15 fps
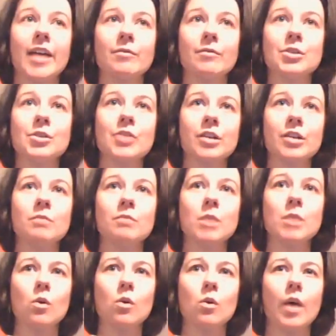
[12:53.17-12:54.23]
it restricted
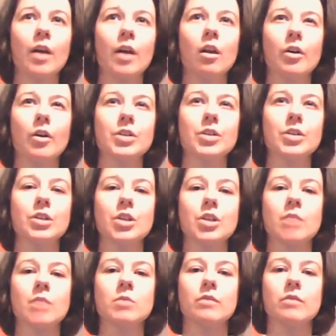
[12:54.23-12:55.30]
me quite a lot in
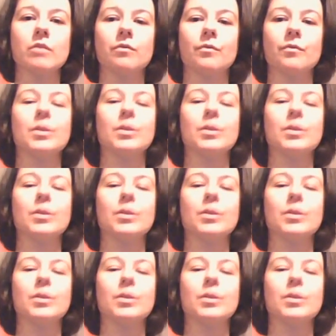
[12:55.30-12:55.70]
terms of